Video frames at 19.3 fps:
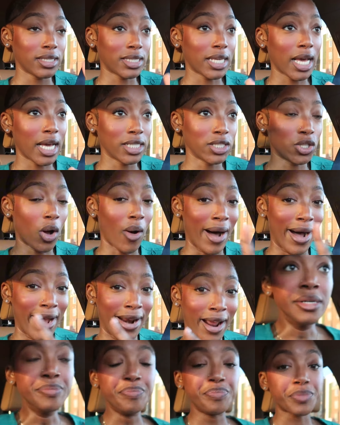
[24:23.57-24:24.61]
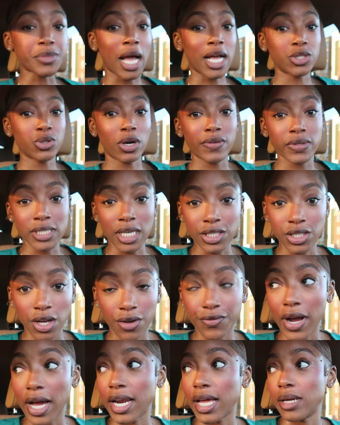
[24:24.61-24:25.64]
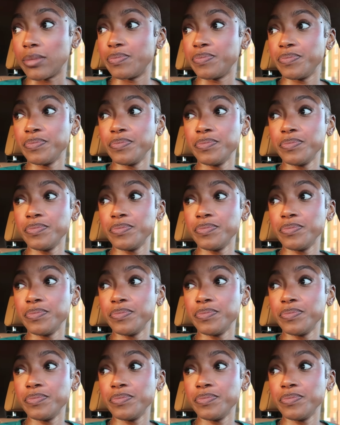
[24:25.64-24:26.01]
test on. I do have a test on Friday,